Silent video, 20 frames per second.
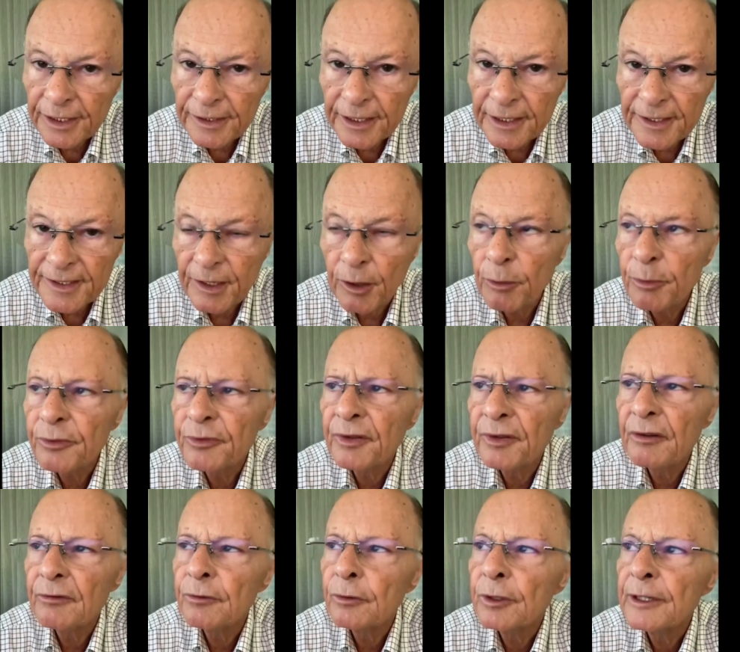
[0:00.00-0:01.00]
Now,
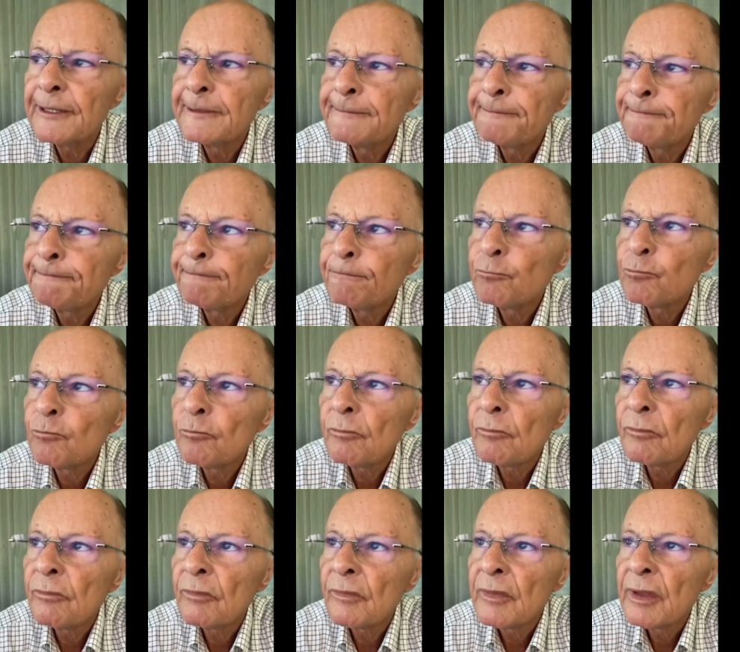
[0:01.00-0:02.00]
this word here
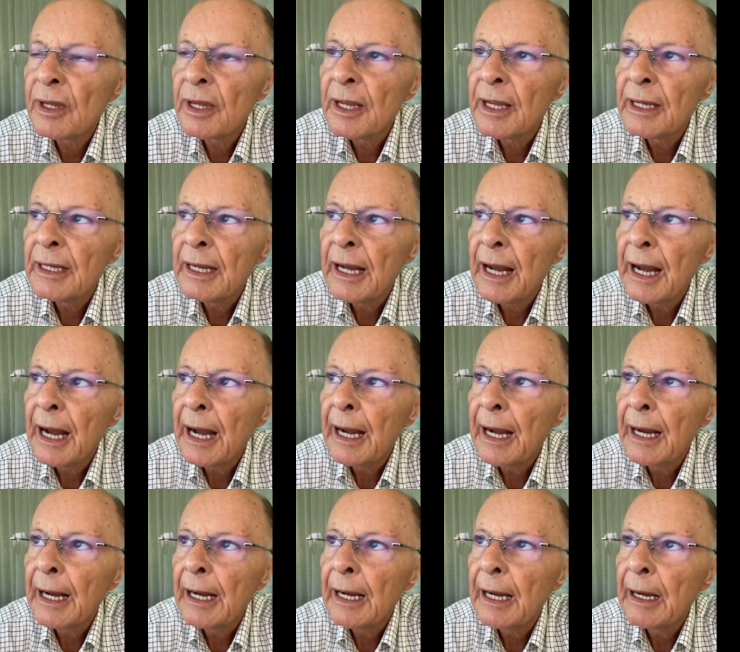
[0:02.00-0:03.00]
that I'm sharing
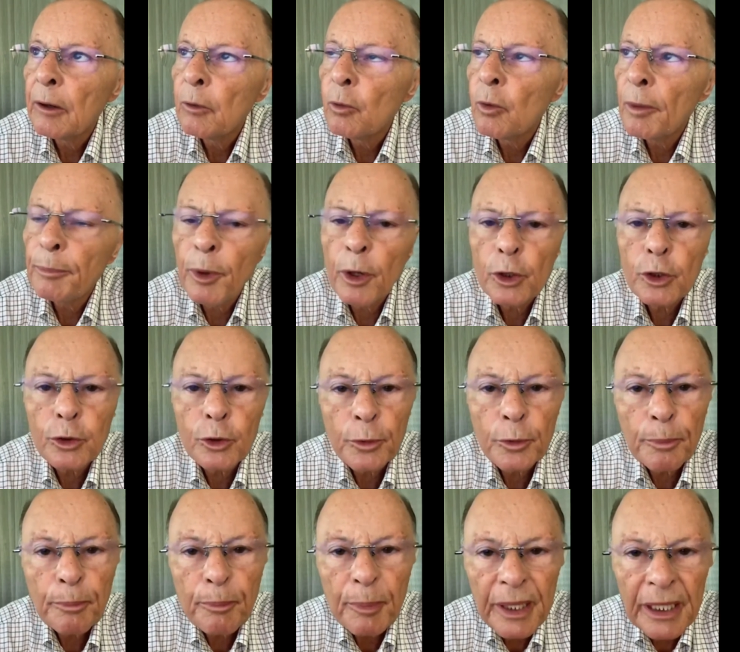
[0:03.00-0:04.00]
with you is
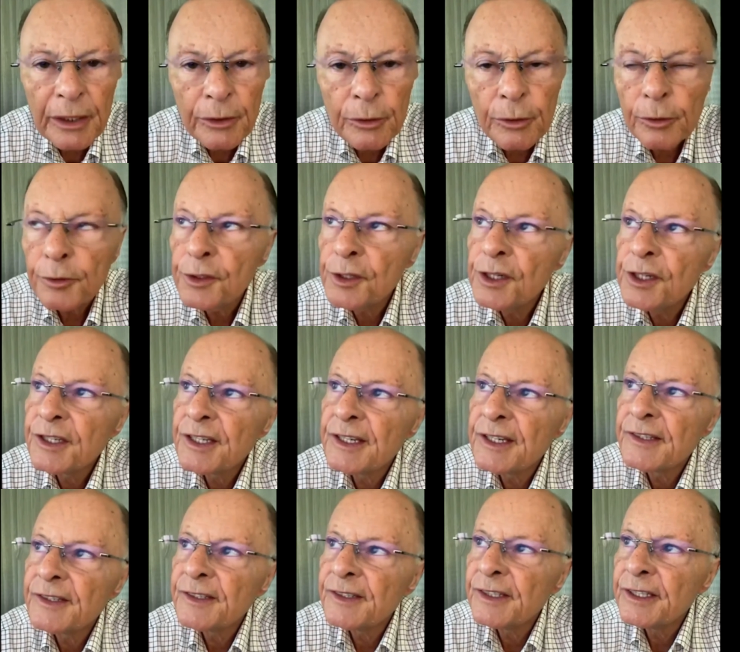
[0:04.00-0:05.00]
very important.
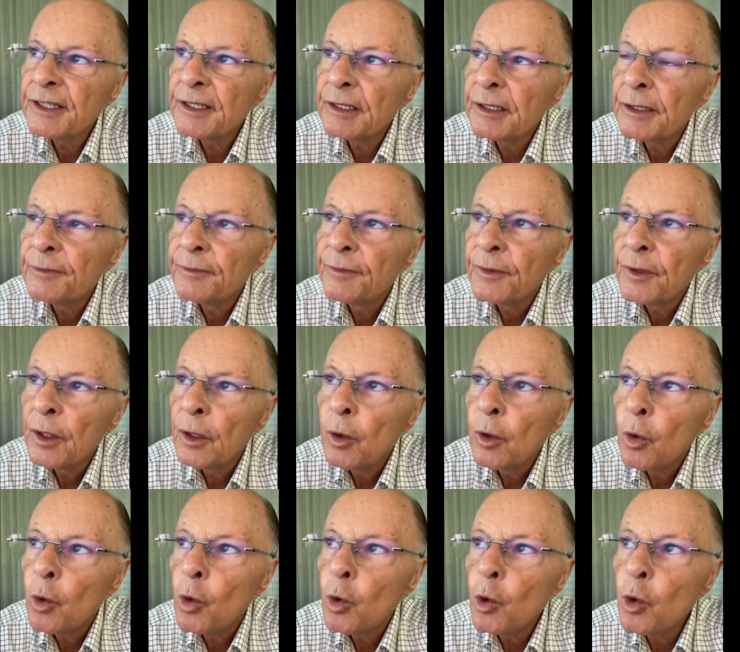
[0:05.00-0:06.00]
And the
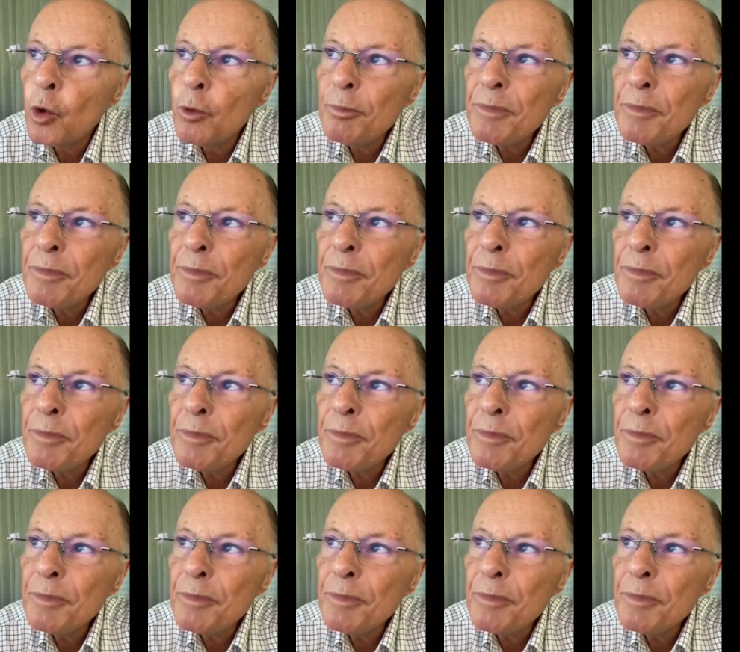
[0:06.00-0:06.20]
Apostle